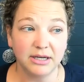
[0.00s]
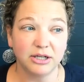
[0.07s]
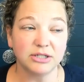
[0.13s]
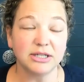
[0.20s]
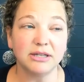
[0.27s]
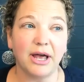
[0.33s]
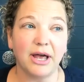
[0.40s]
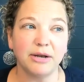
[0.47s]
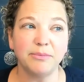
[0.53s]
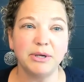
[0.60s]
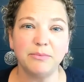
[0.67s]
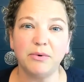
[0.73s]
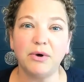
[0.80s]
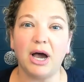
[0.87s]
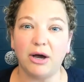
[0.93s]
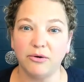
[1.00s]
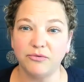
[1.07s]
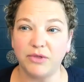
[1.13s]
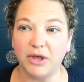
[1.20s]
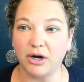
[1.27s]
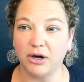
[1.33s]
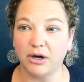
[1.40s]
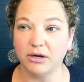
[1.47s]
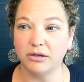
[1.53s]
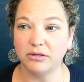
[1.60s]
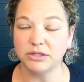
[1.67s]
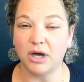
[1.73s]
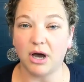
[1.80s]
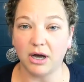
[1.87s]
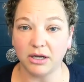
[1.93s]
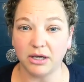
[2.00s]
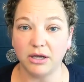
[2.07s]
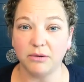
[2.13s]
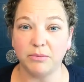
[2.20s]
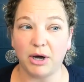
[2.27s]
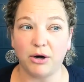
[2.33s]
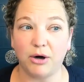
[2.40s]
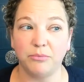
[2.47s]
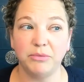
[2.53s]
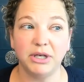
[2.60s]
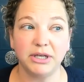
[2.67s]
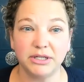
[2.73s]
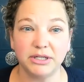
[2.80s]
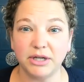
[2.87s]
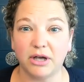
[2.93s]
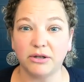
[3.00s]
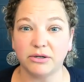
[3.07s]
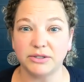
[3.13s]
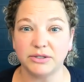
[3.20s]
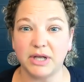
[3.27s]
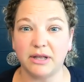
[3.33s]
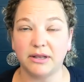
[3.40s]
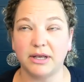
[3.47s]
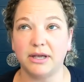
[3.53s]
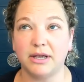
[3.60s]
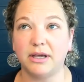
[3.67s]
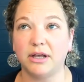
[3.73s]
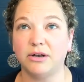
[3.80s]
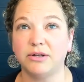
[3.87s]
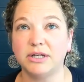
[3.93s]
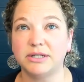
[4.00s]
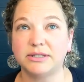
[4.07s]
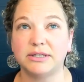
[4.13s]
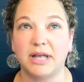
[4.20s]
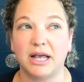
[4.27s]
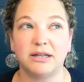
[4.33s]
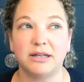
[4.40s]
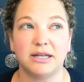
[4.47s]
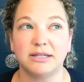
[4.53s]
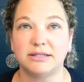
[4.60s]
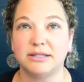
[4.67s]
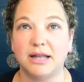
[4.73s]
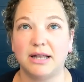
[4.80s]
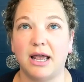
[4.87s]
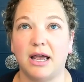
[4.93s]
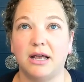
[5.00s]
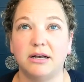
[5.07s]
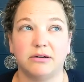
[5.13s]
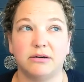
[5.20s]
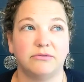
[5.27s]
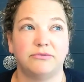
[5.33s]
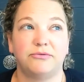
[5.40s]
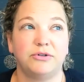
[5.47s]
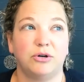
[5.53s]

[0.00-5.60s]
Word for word: there's a lot of people out there talking about $1 million selling and this and that and this and that of,